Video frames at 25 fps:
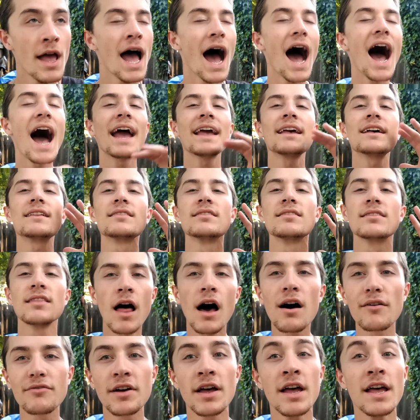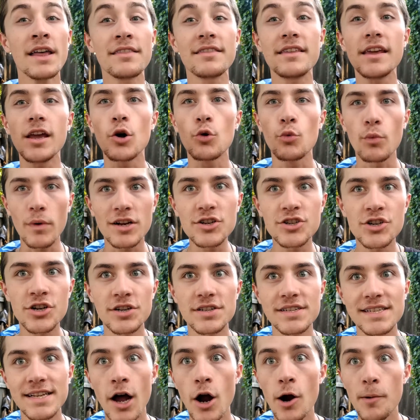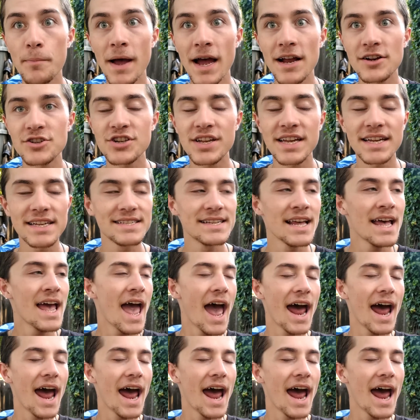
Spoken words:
I love the original Sour Patch Kids,